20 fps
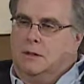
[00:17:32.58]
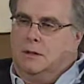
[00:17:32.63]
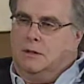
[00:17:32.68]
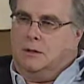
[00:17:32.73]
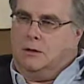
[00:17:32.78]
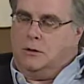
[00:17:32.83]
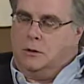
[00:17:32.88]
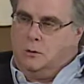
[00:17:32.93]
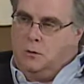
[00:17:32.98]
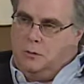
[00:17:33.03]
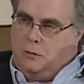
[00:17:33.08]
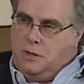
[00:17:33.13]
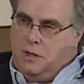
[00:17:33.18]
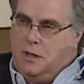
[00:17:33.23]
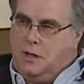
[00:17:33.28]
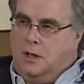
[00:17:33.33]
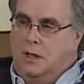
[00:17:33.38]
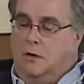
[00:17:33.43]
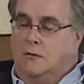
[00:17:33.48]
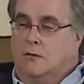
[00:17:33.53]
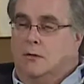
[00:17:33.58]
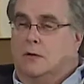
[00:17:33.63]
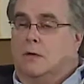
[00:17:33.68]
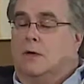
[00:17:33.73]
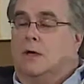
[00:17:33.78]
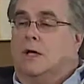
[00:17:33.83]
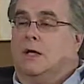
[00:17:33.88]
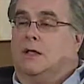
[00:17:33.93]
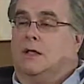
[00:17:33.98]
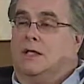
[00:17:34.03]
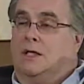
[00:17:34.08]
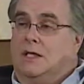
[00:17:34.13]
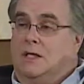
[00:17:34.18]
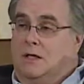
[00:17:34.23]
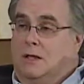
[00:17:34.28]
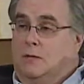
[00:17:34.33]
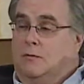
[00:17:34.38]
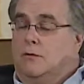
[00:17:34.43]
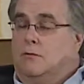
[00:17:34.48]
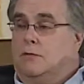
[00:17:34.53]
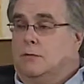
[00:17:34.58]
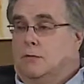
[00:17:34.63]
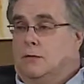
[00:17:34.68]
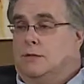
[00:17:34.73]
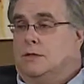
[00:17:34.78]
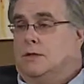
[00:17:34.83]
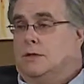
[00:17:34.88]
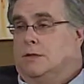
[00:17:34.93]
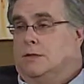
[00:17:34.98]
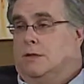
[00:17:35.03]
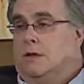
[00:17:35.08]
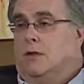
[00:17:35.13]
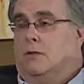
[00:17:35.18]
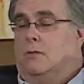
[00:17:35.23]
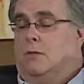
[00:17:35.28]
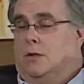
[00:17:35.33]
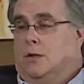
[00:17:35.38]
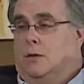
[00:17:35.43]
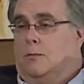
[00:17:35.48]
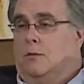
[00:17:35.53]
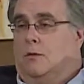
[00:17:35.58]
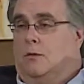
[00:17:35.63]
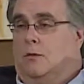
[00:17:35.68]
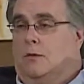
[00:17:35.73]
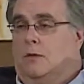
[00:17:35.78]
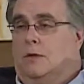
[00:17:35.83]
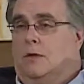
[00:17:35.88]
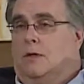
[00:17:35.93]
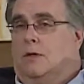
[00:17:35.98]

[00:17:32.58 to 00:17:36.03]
human behavior and the influences on people,